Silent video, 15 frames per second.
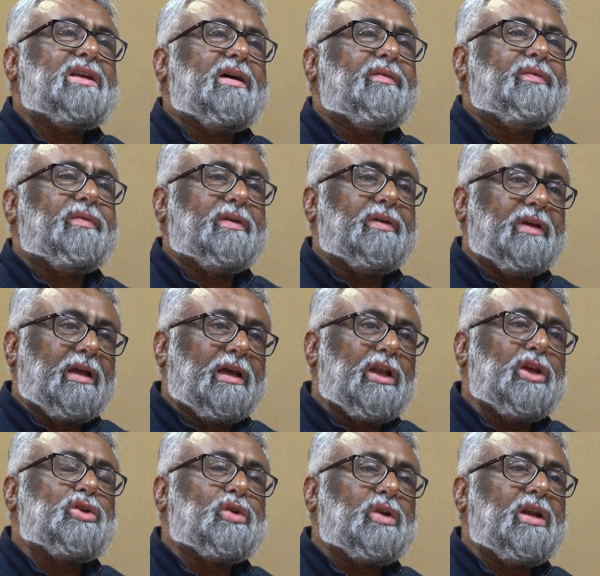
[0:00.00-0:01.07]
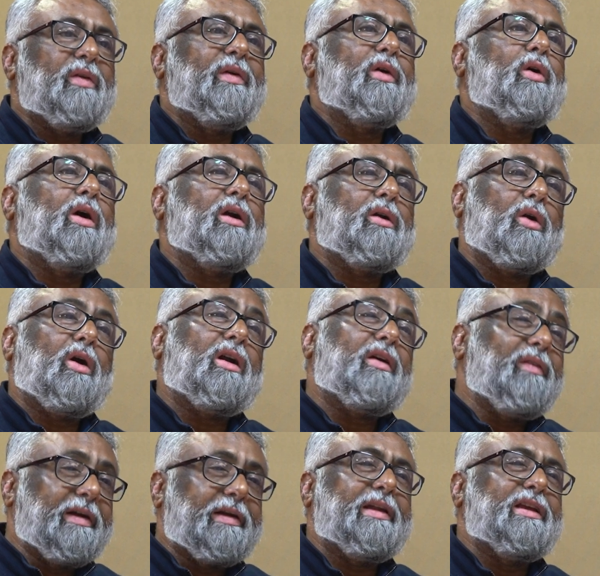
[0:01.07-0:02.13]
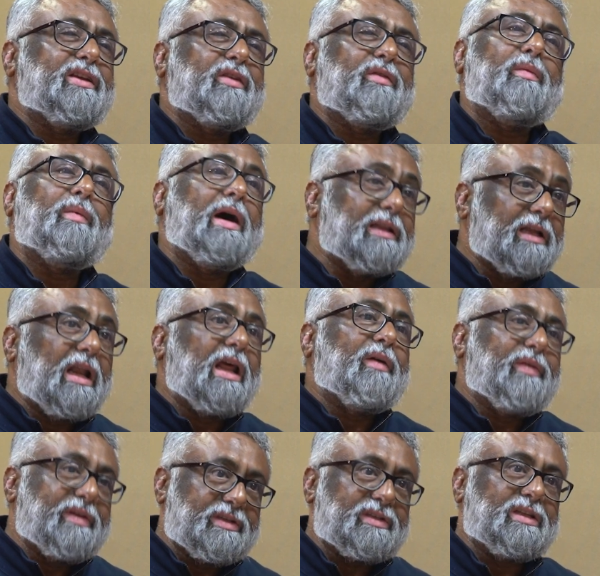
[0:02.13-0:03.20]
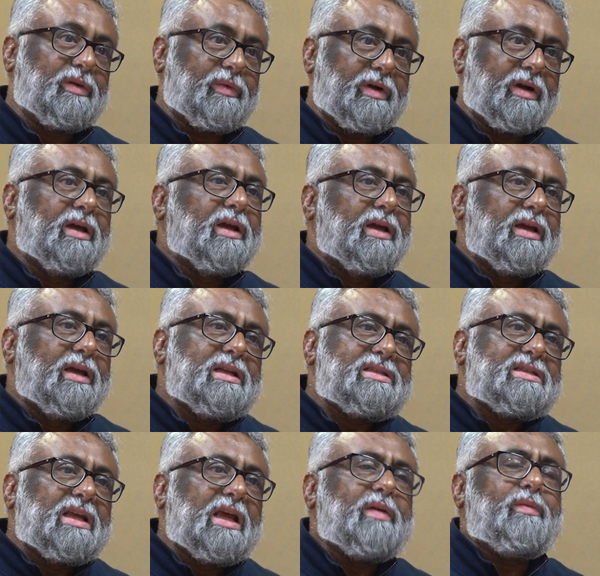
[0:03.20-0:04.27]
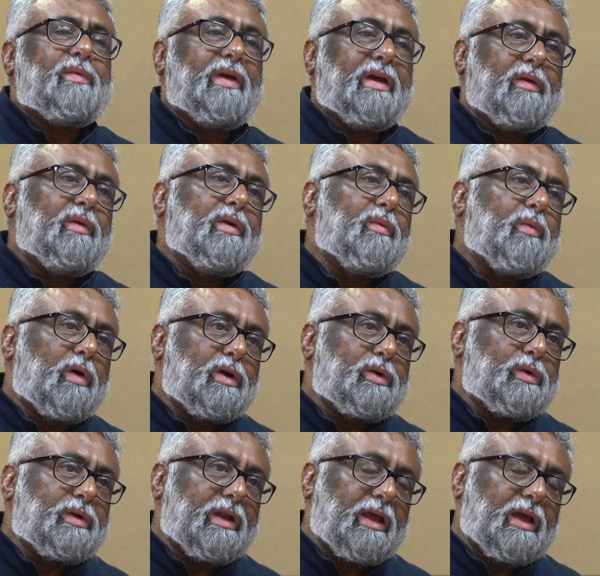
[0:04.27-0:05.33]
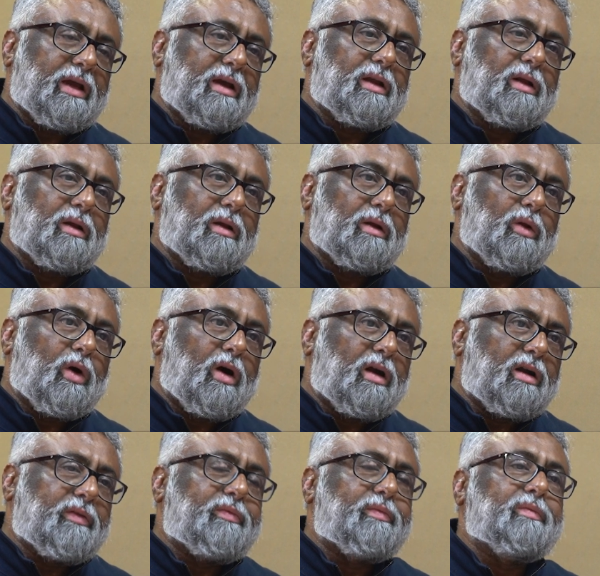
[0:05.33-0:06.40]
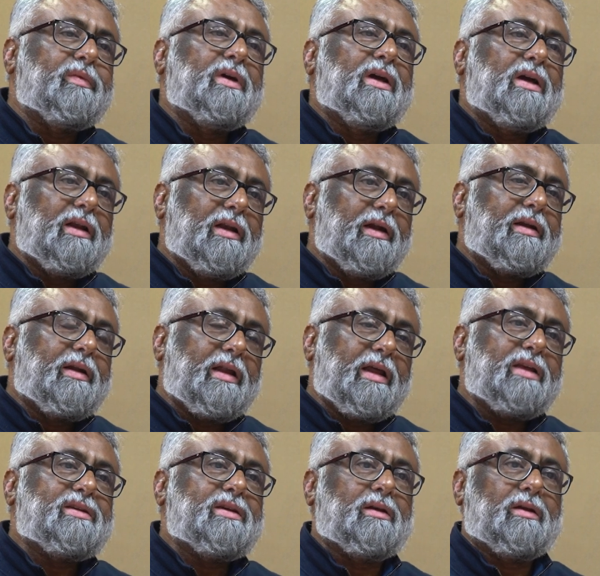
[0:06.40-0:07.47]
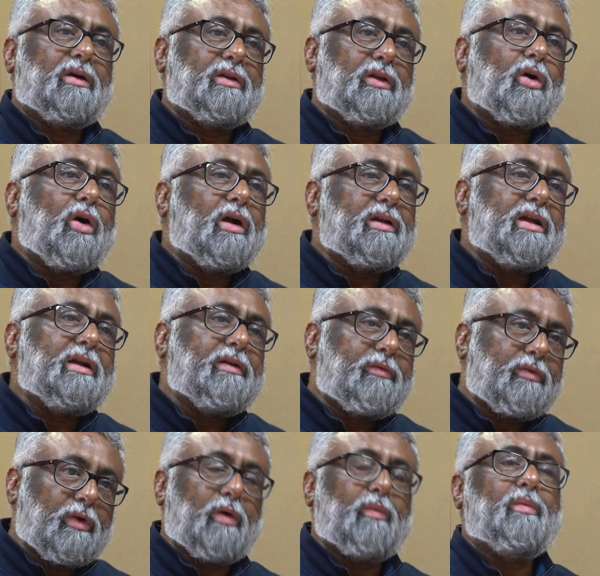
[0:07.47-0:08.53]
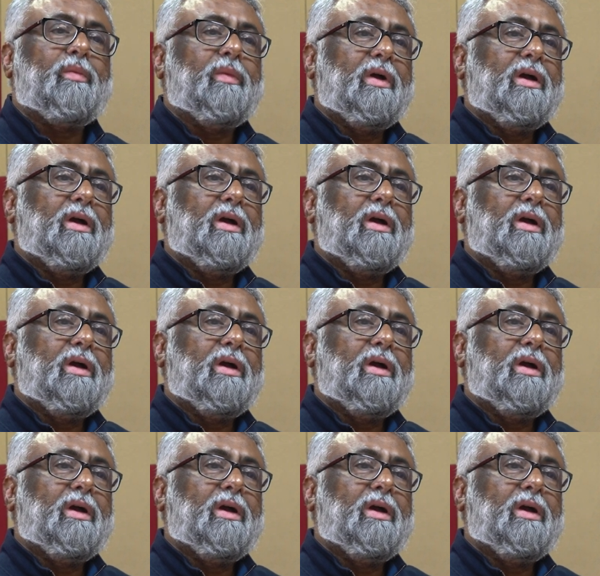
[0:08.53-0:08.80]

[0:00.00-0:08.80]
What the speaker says: of English only we got a lot of literature from other languages in the world. In the same way, we want to take a lot of literature or the content from